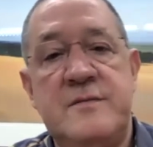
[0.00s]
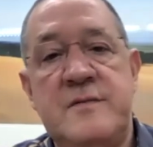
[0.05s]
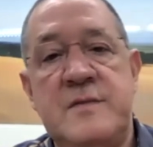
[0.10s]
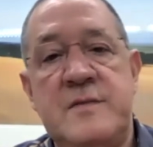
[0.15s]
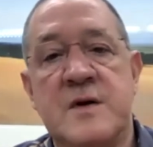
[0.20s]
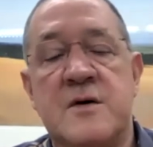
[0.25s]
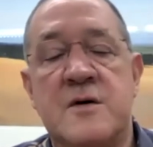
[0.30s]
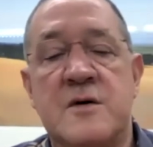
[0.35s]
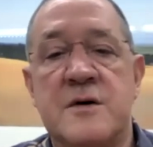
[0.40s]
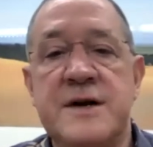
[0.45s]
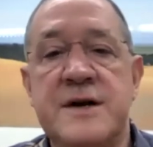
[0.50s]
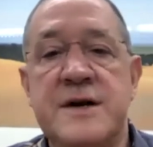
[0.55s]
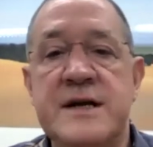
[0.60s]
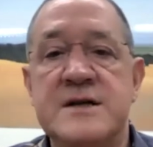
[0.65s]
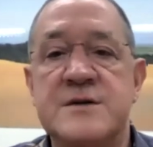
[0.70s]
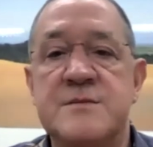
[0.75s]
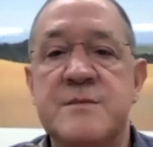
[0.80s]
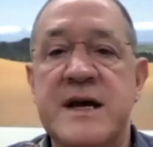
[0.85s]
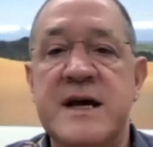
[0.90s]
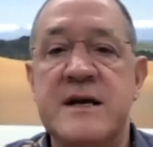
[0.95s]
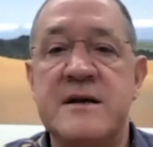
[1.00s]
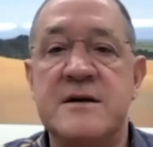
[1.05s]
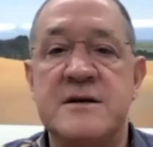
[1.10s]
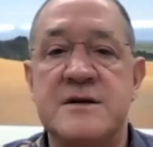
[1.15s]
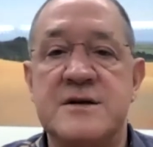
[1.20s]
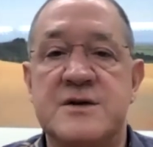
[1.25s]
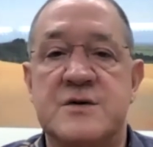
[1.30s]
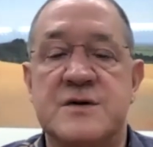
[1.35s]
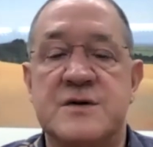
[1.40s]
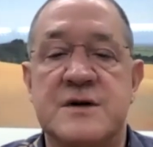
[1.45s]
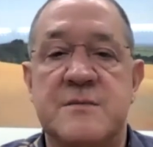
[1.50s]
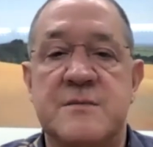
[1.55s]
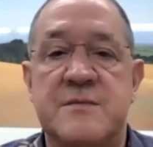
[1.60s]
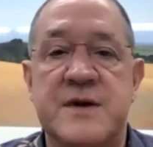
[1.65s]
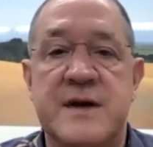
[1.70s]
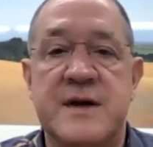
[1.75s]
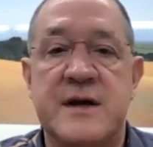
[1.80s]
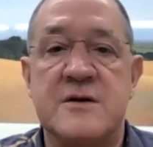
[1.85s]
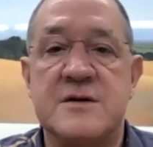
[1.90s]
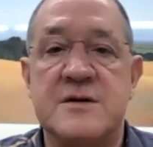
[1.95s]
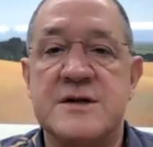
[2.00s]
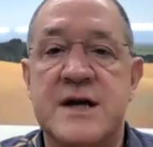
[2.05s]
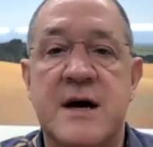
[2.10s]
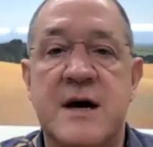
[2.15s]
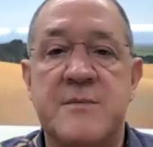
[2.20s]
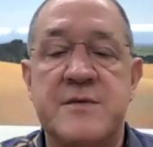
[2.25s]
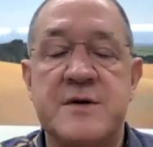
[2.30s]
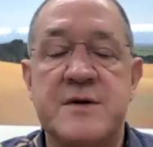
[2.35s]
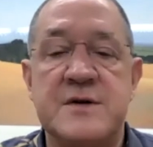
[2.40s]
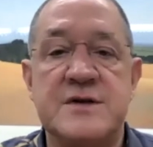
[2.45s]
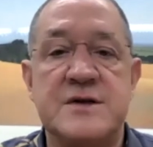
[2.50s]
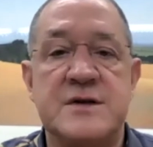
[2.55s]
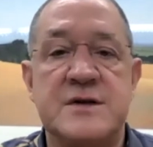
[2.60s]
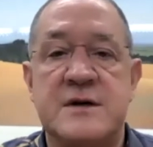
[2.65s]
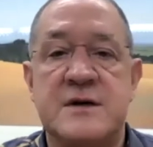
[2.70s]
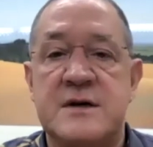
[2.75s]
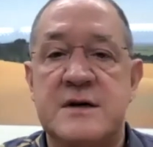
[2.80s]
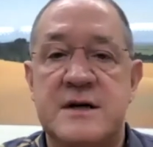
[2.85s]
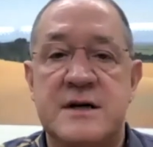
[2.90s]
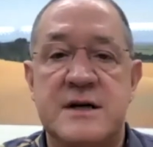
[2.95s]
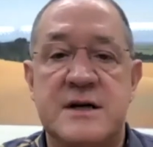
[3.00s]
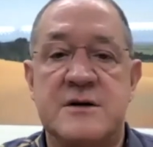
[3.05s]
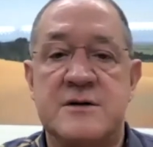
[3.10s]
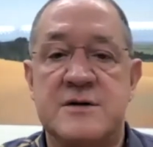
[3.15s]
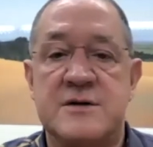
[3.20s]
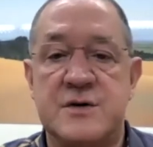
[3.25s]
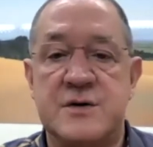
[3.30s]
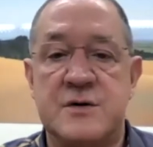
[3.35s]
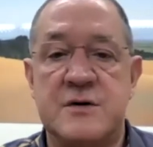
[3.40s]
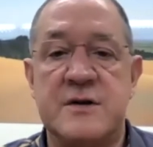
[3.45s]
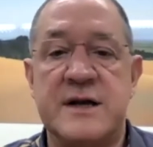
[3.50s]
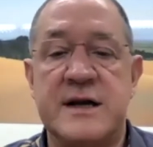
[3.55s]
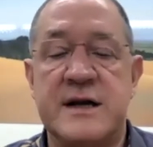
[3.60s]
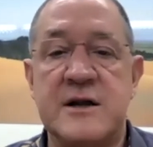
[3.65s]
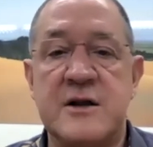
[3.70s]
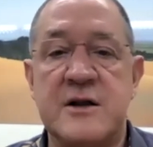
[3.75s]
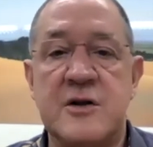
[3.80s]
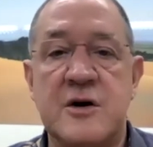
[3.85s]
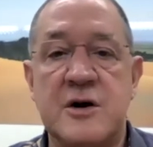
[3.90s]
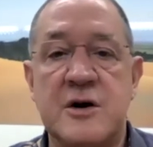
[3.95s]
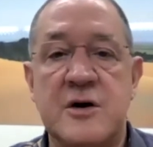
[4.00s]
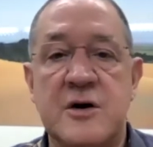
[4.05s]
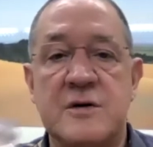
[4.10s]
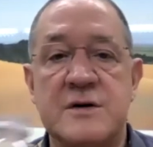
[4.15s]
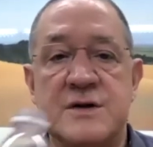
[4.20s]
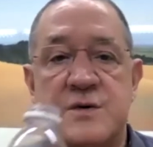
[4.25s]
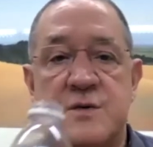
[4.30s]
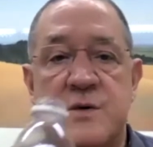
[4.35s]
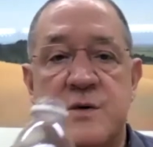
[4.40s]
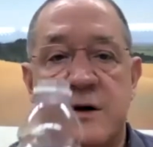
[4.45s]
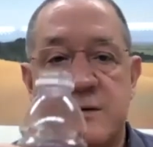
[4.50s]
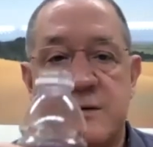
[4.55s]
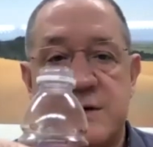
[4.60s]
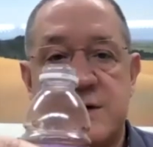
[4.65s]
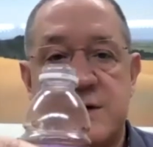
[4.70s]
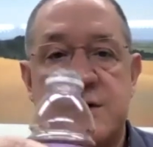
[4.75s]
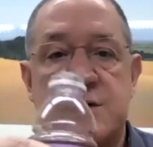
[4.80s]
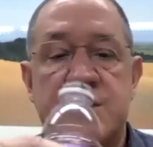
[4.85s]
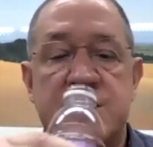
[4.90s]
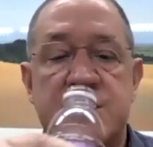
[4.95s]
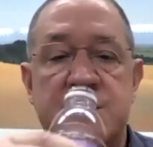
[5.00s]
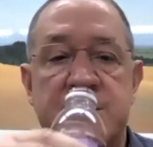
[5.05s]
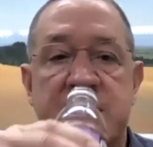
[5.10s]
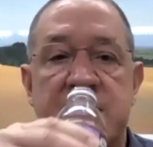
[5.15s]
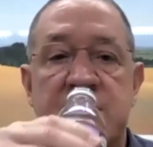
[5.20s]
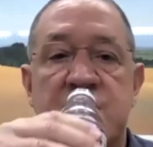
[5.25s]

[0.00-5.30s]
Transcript: or needs maintenance or something else happens, it can certainly get longer as well, excuse me.